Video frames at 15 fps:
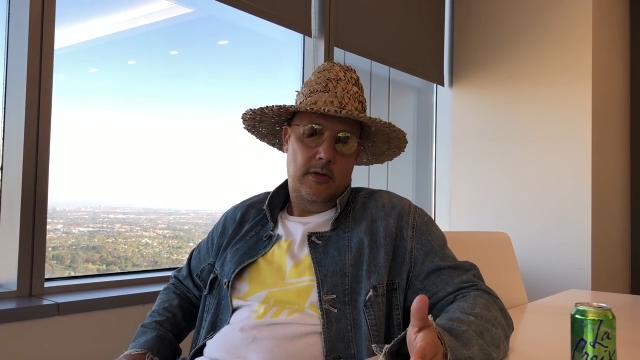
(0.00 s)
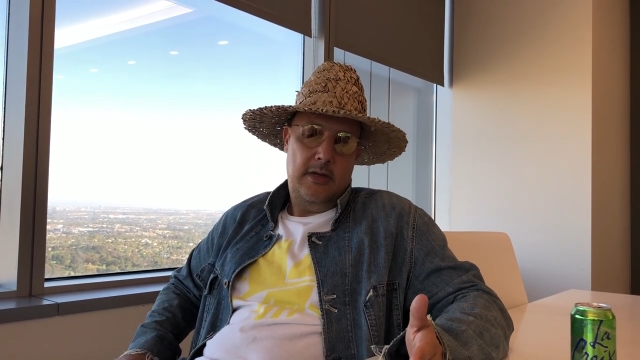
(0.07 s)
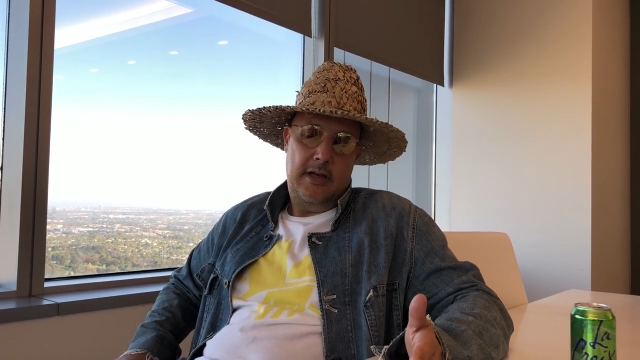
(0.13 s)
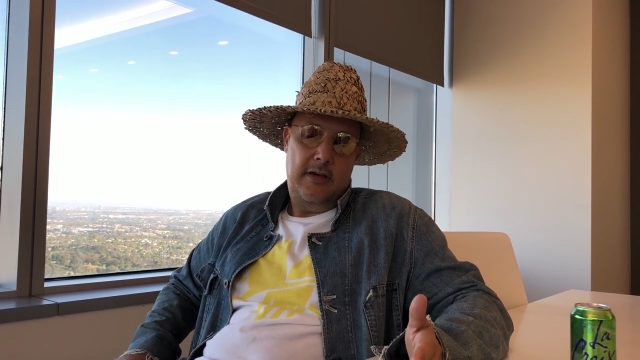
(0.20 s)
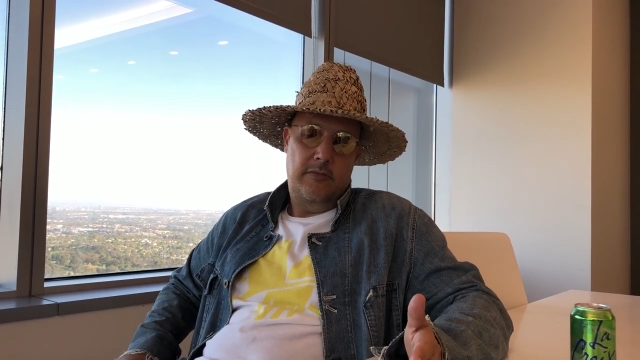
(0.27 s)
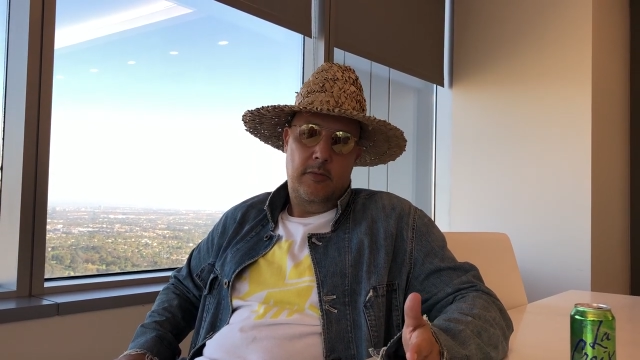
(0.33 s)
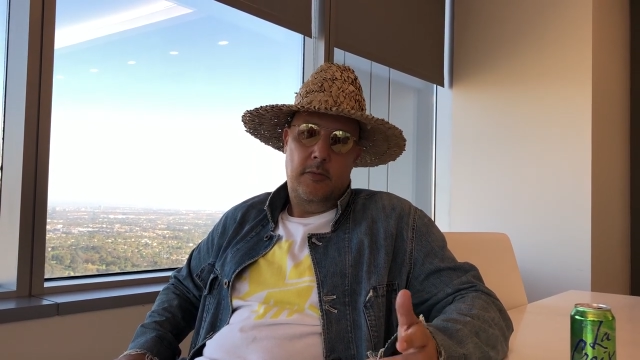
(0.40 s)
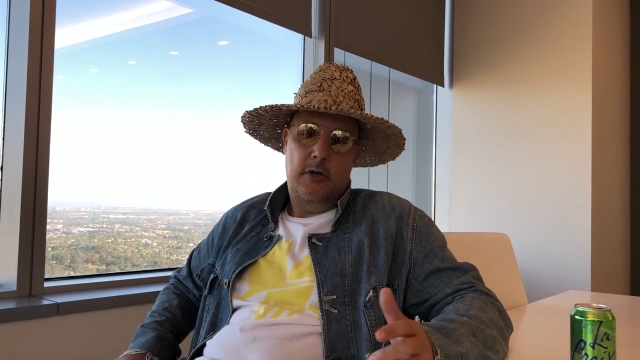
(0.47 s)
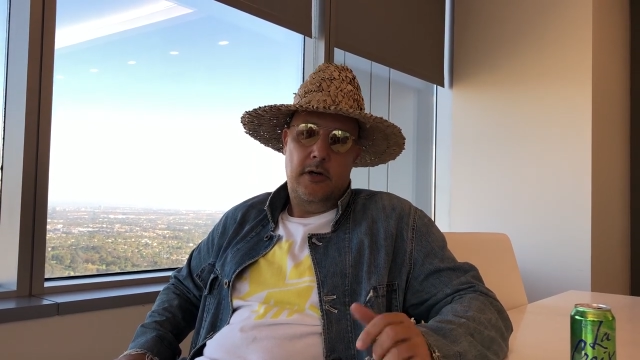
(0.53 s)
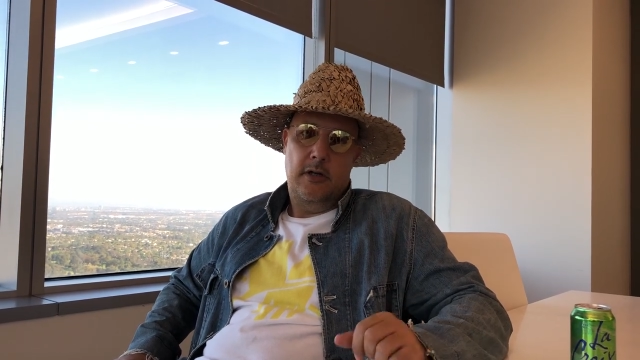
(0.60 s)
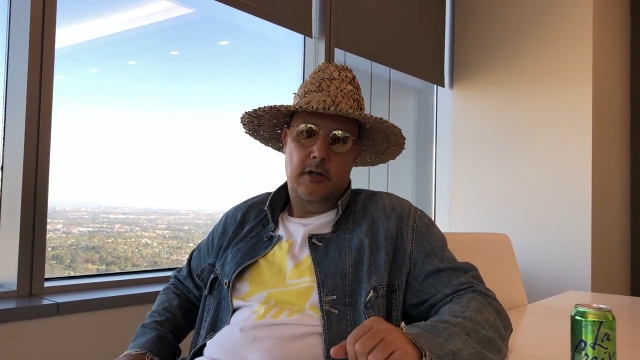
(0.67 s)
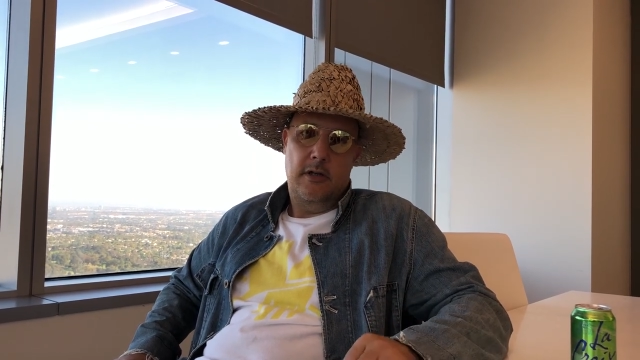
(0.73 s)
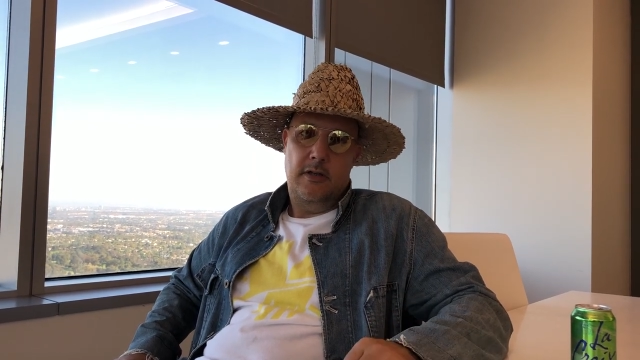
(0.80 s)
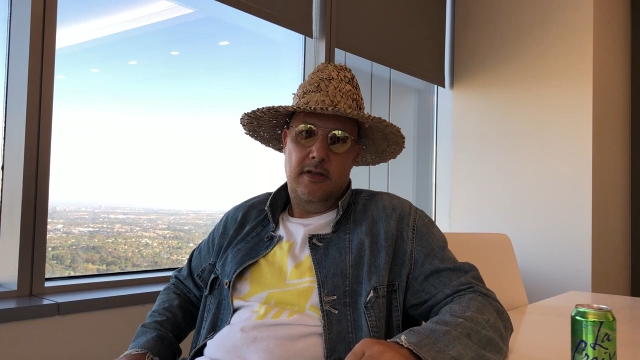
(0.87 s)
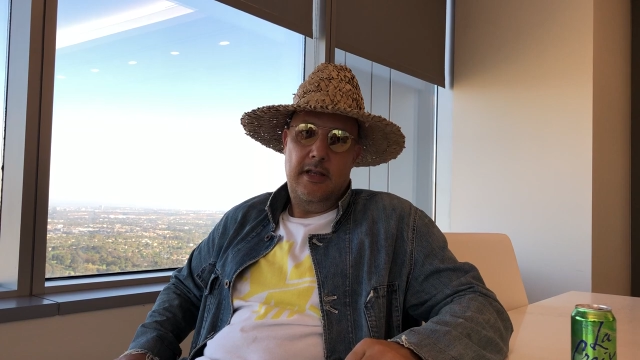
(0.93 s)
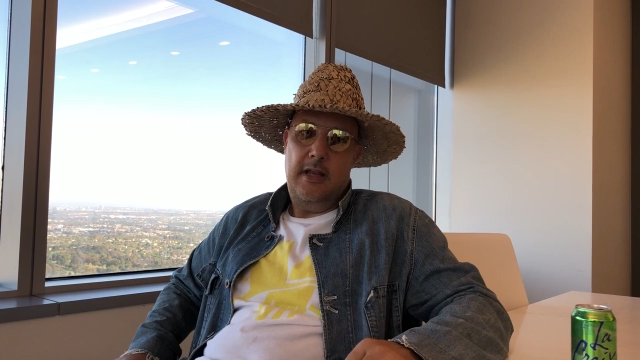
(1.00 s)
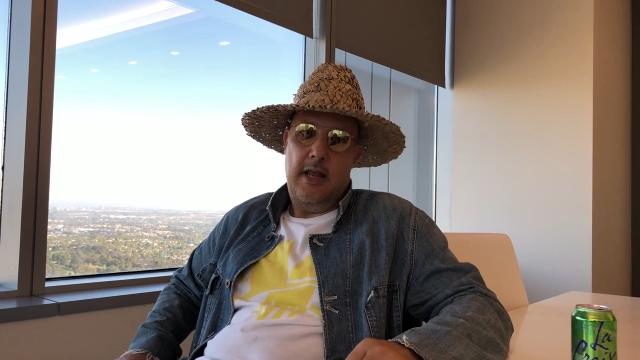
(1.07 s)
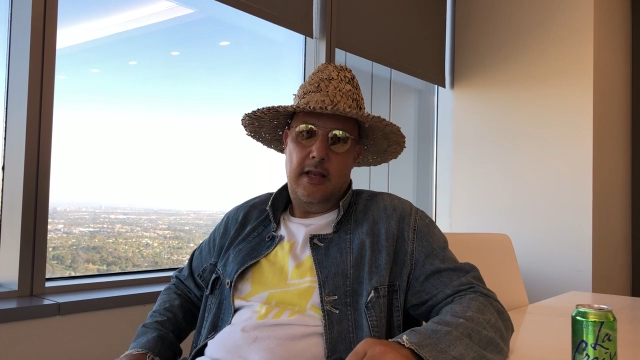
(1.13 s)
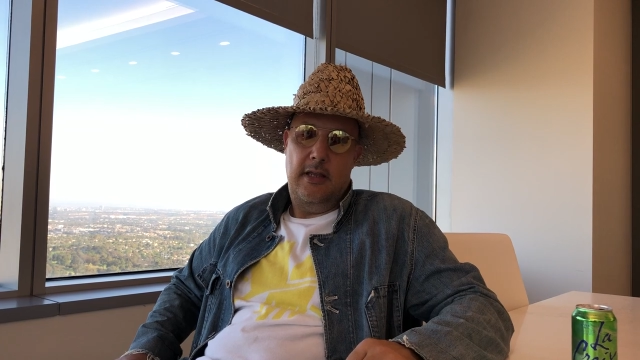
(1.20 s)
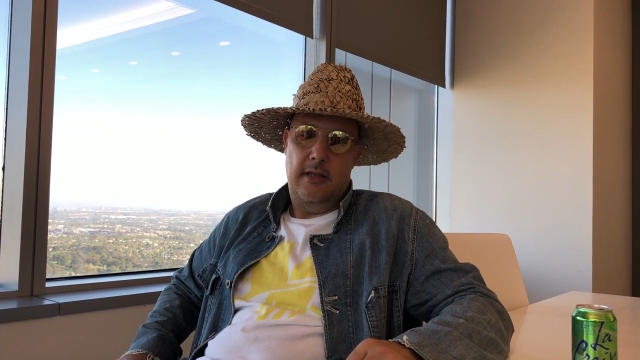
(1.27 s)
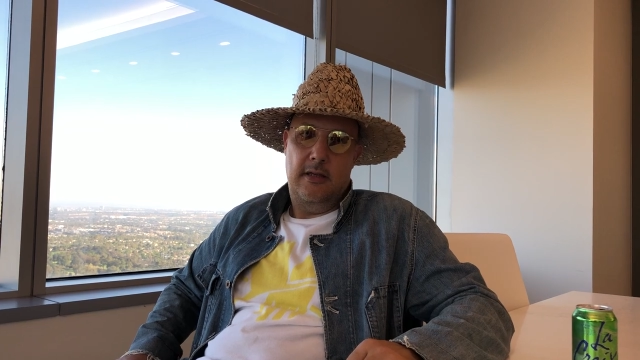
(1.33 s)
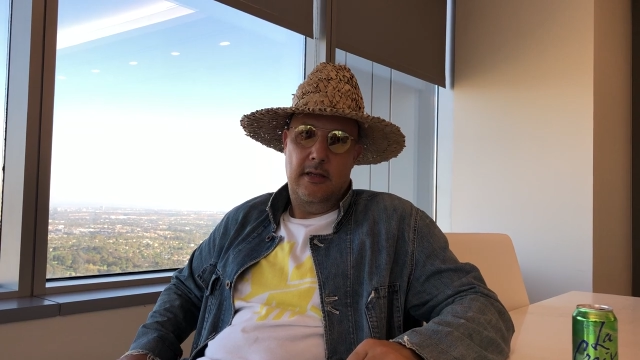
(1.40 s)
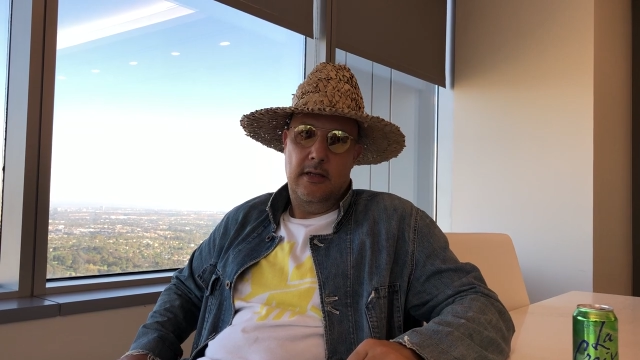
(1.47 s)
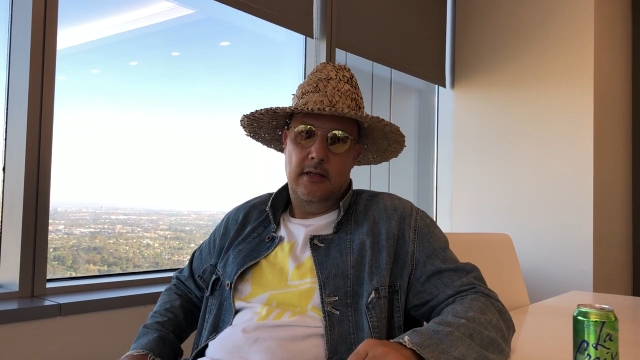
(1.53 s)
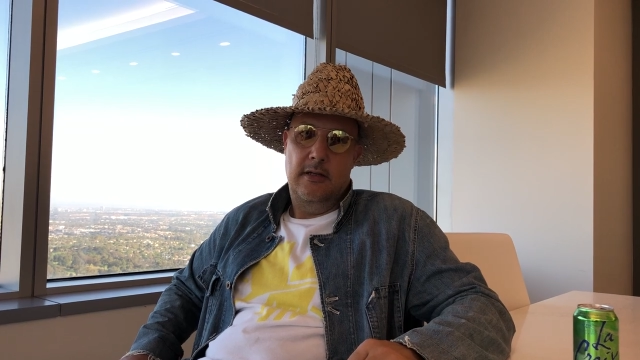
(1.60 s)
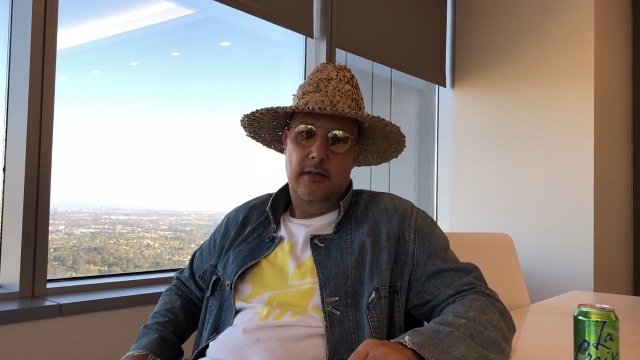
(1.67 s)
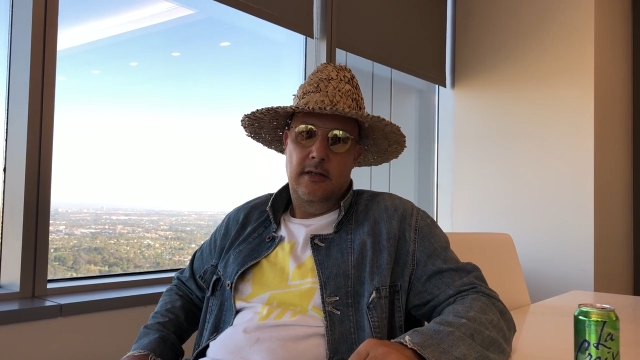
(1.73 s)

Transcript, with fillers: have a market in anything.